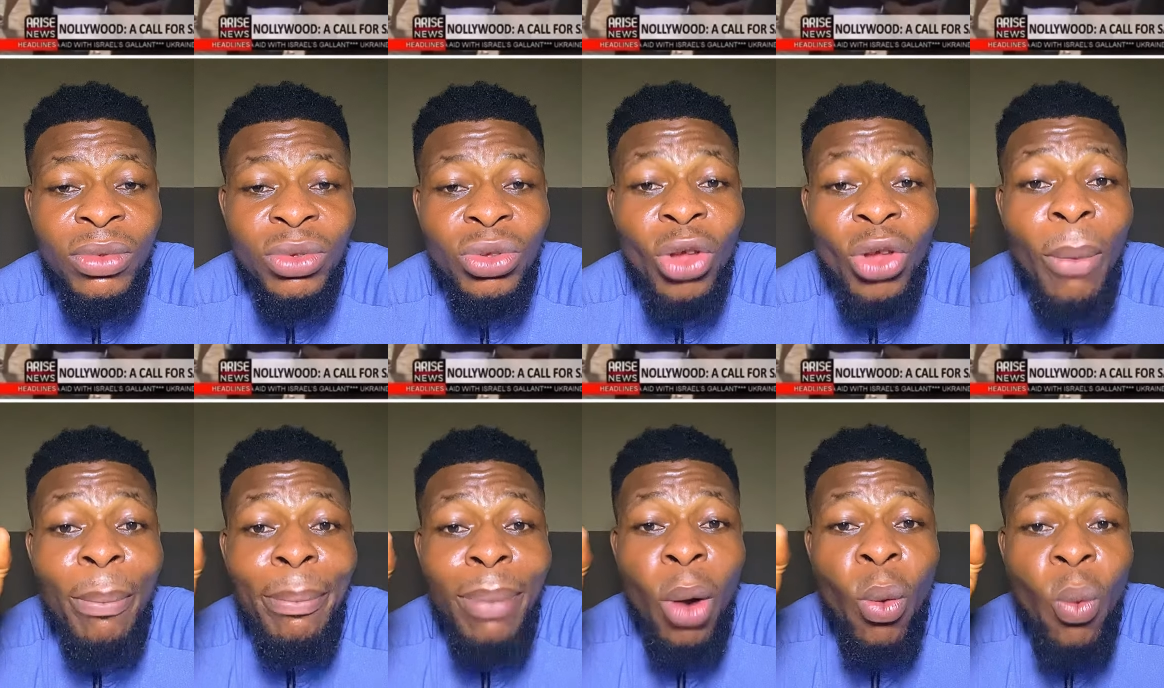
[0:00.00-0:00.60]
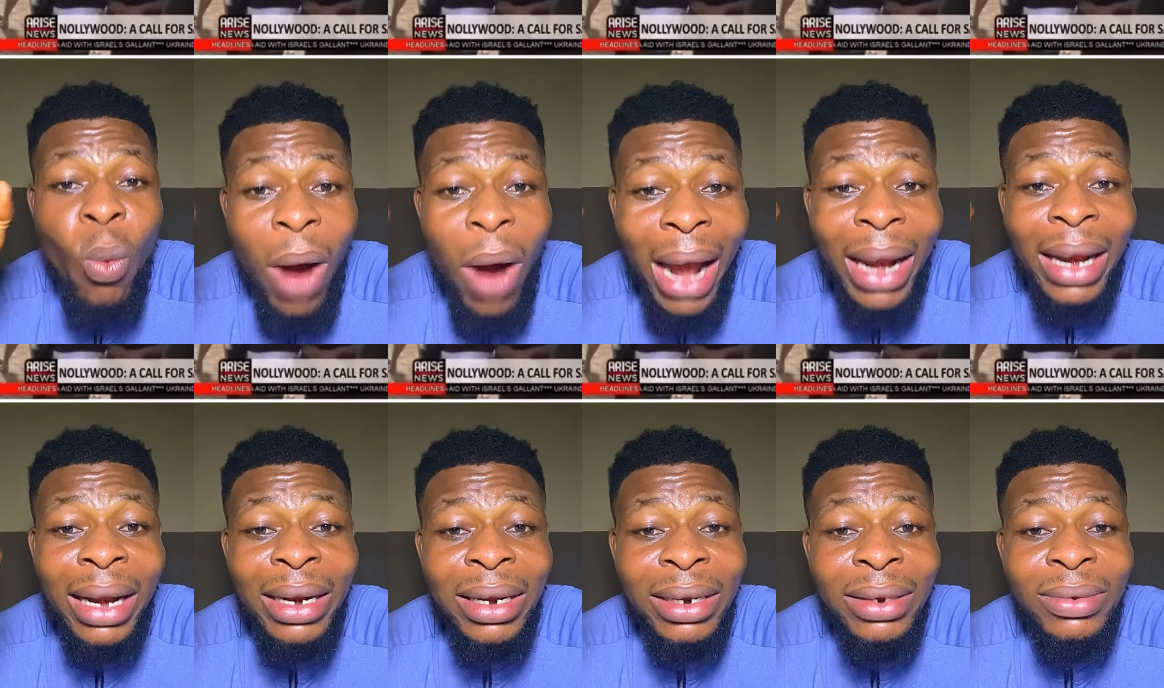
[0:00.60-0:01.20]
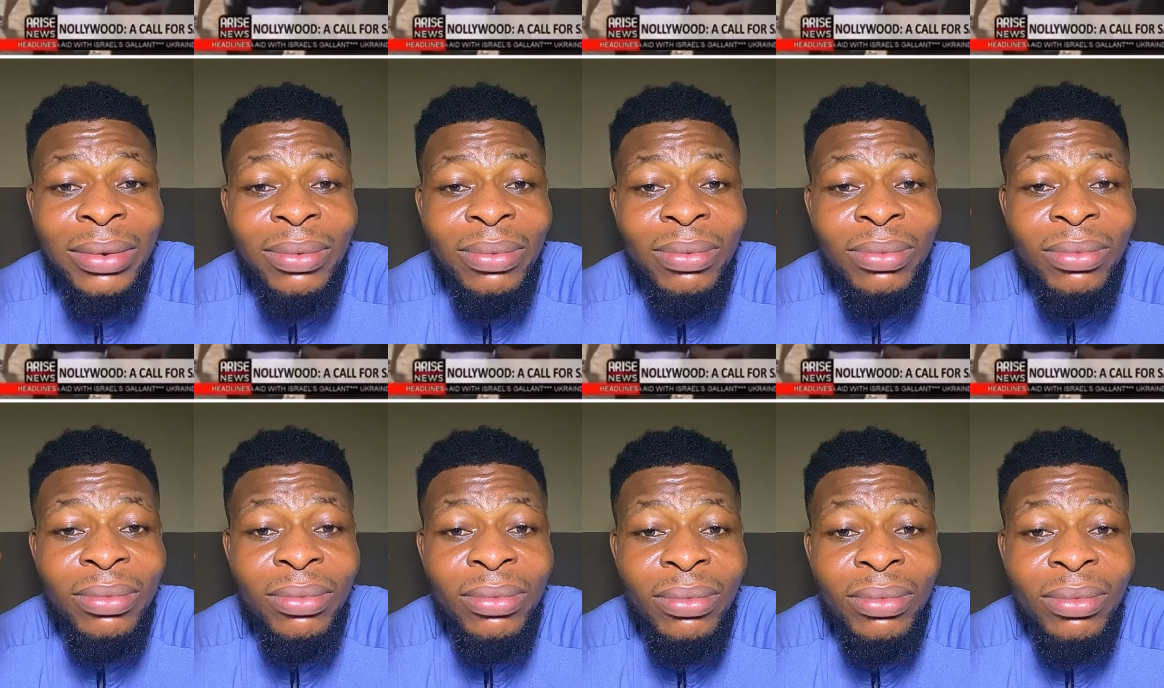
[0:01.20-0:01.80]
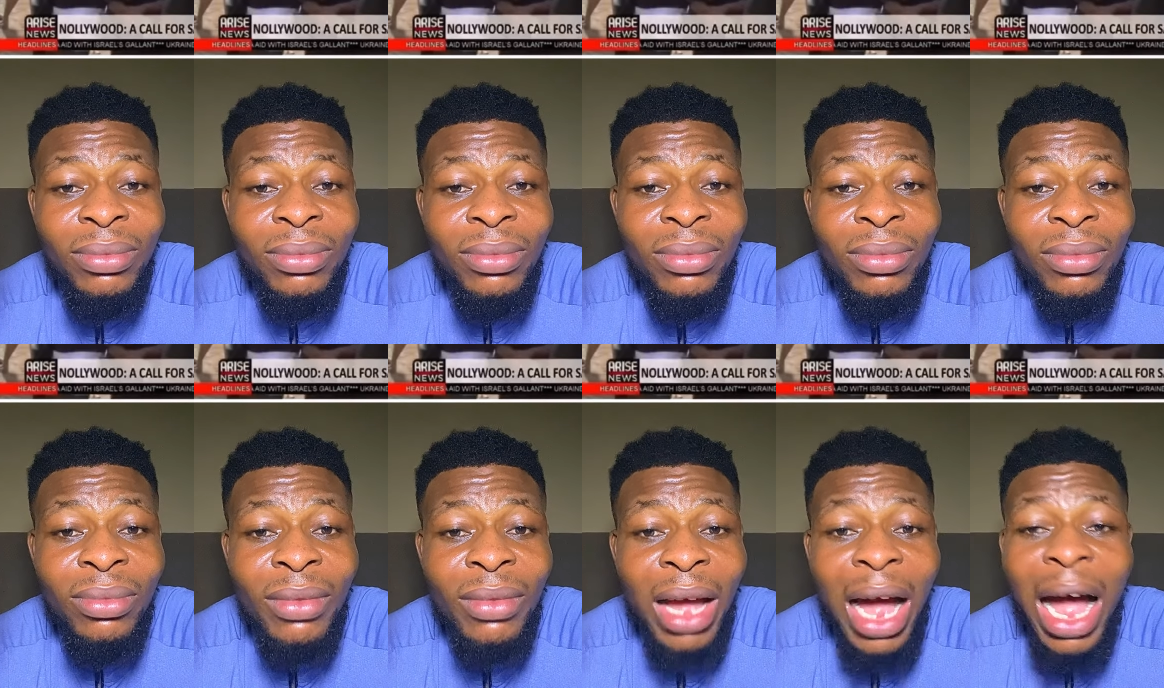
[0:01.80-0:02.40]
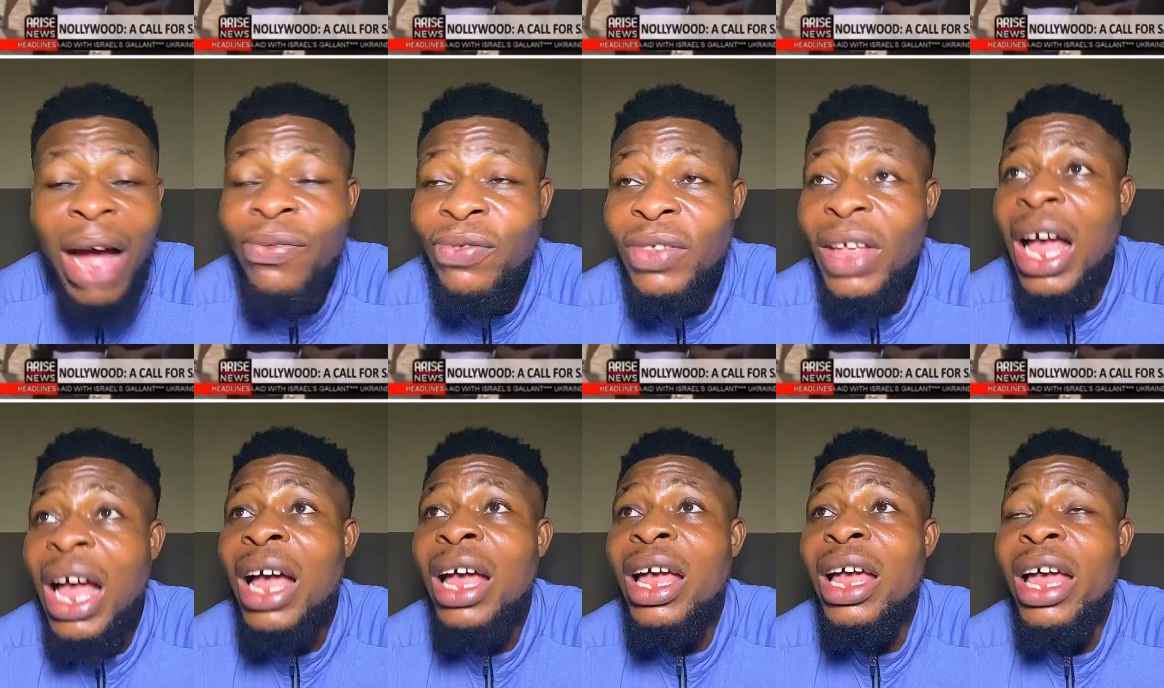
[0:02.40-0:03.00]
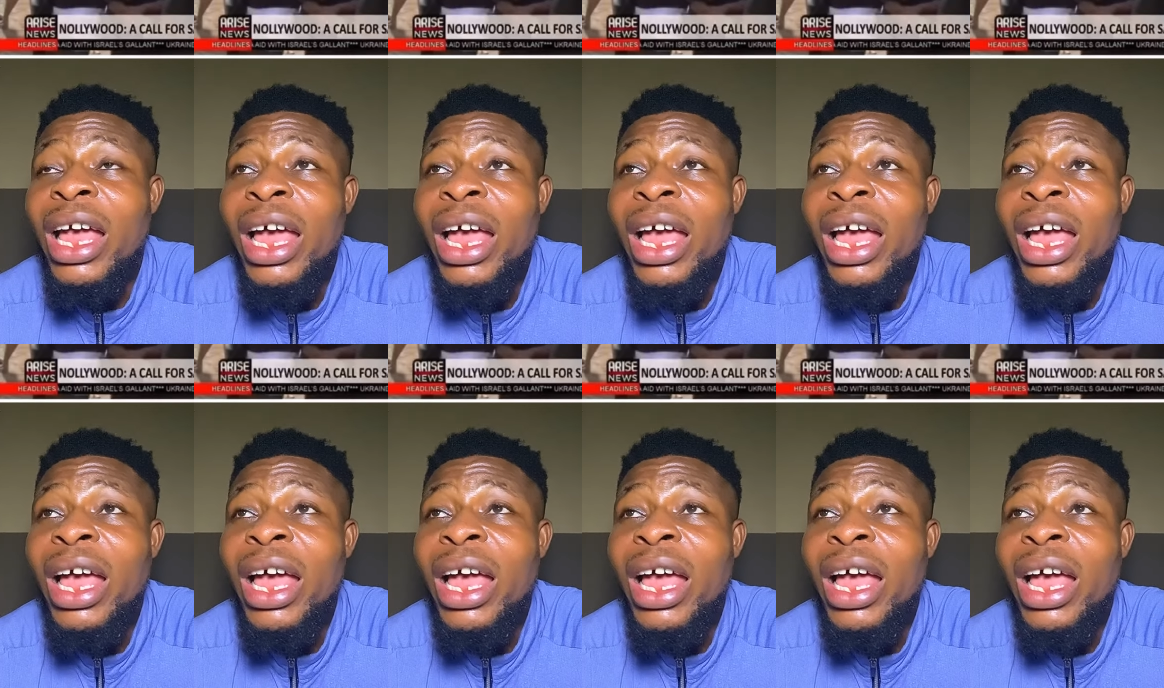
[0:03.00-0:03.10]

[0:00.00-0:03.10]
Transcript: Number one, after uh,